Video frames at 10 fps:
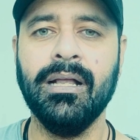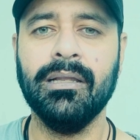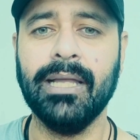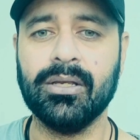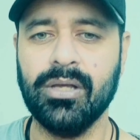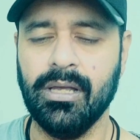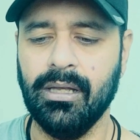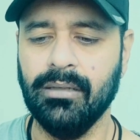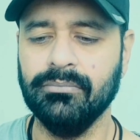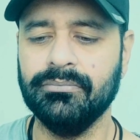like
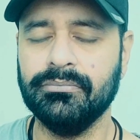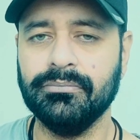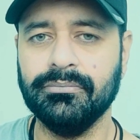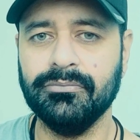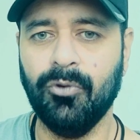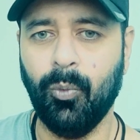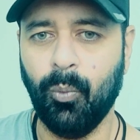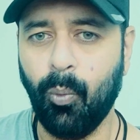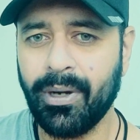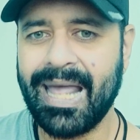
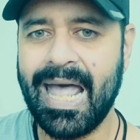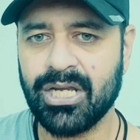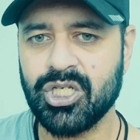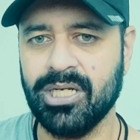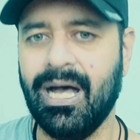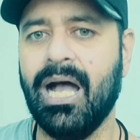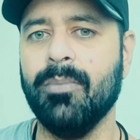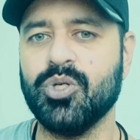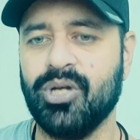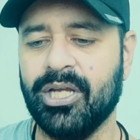what action
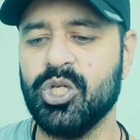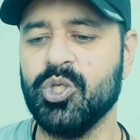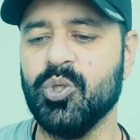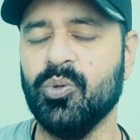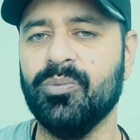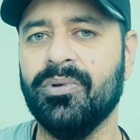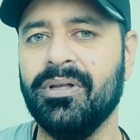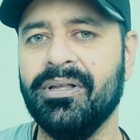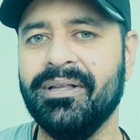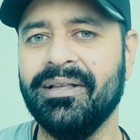I'm trying to do.
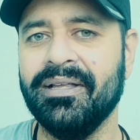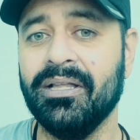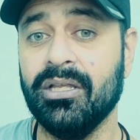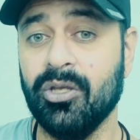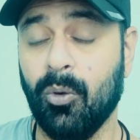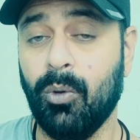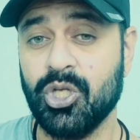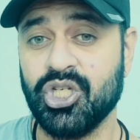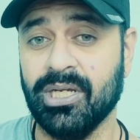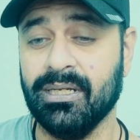You're
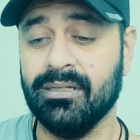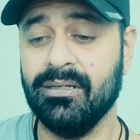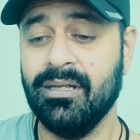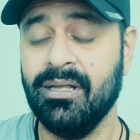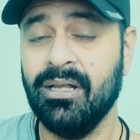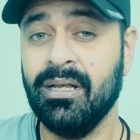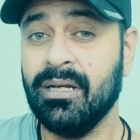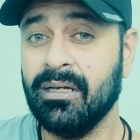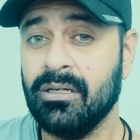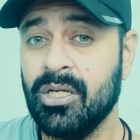watching.
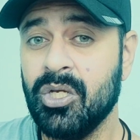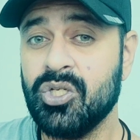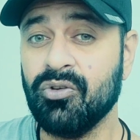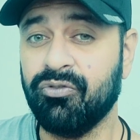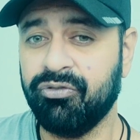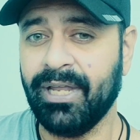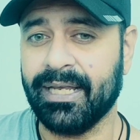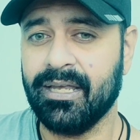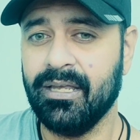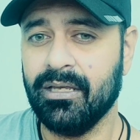To
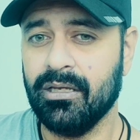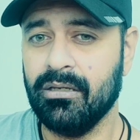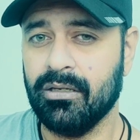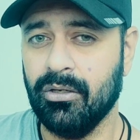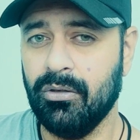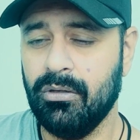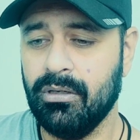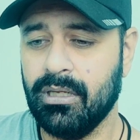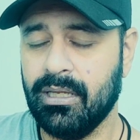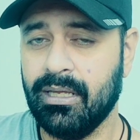flick, you know,
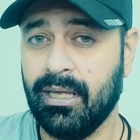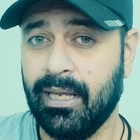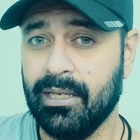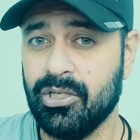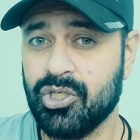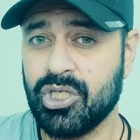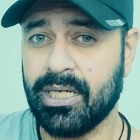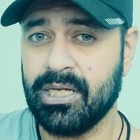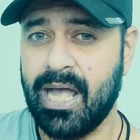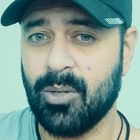and
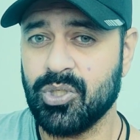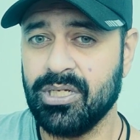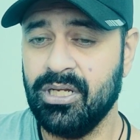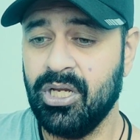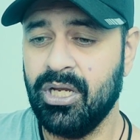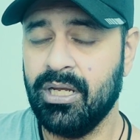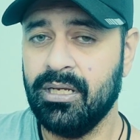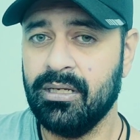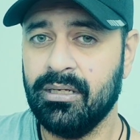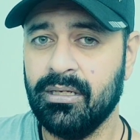check it out.
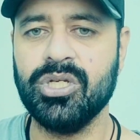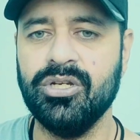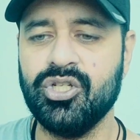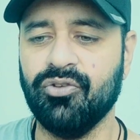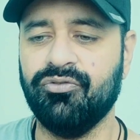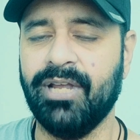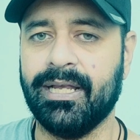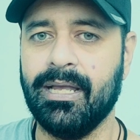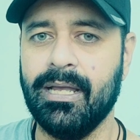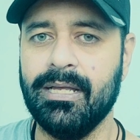To flick.